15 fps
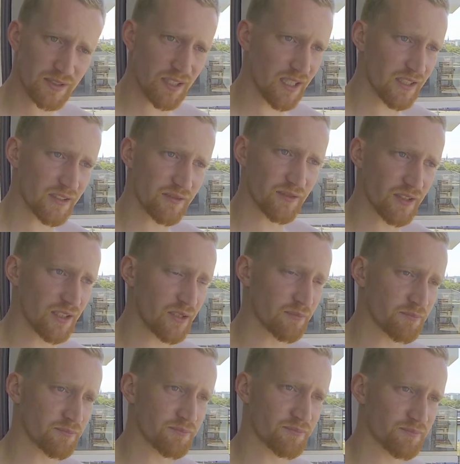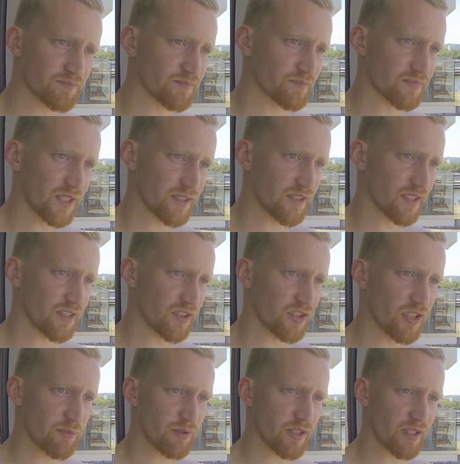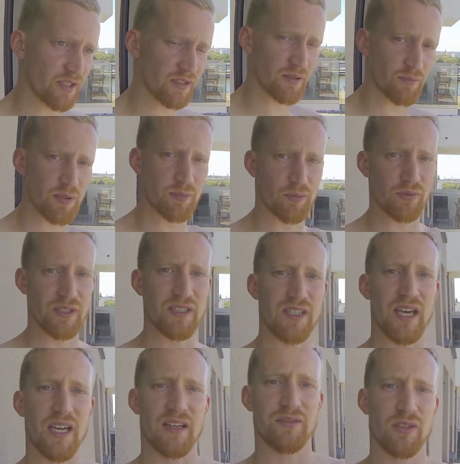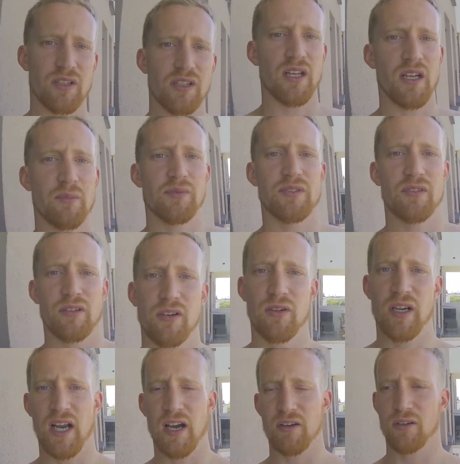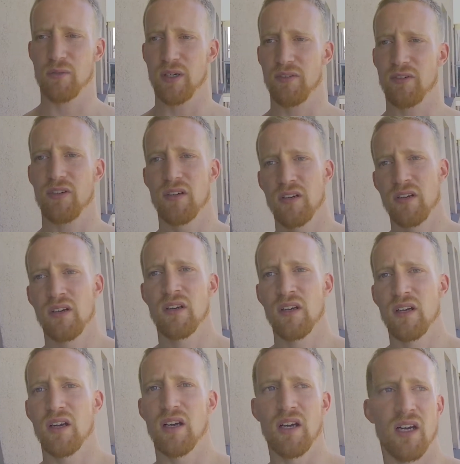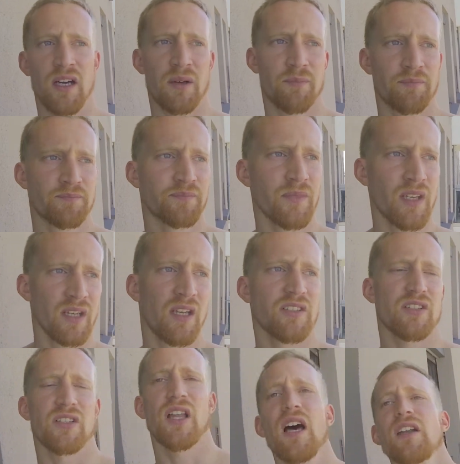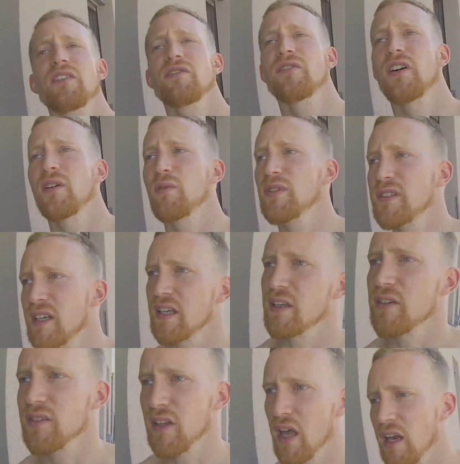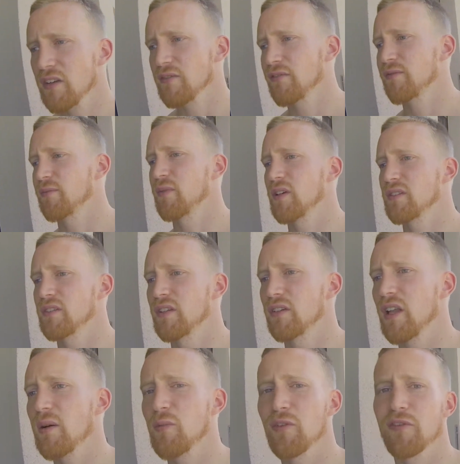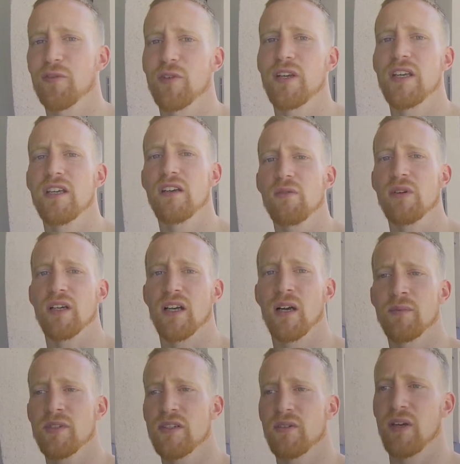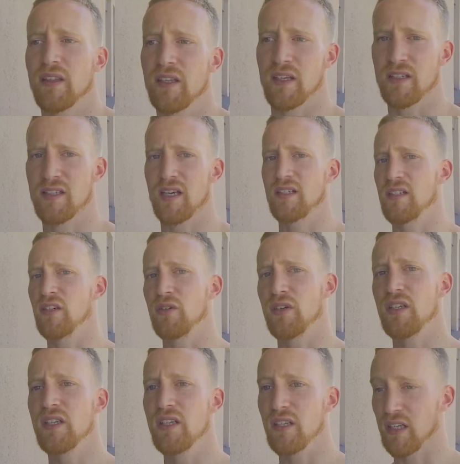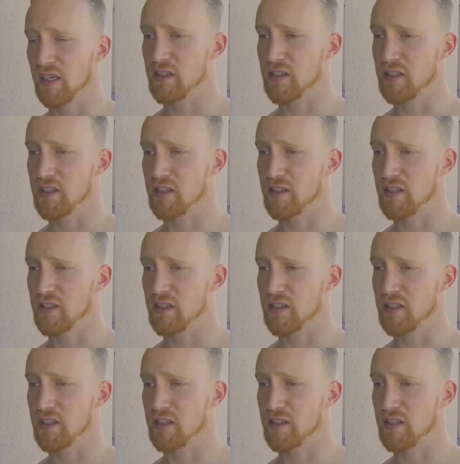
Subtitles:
a lot of that's the cheap thing, and people will eat that after clubs or going out or whatever. So a lot of we'll say they're a lot more free here when it comes to, I think, sex and nudity. I